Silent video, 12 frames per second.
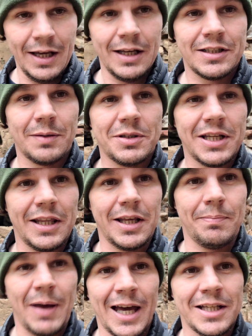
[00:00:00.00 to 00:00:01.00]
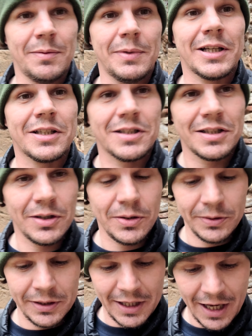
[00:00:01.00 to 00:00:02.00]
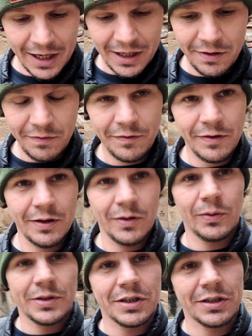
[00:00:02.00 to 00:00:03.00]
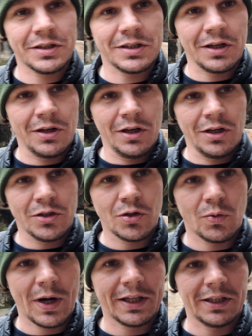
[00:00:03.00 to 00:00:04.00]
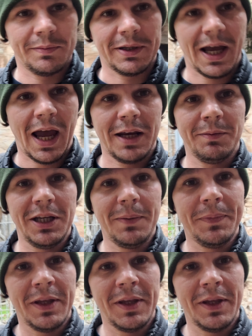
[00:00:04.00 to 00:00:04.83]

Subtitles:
Some say they banned him in a sealed cave, which is directly behind me.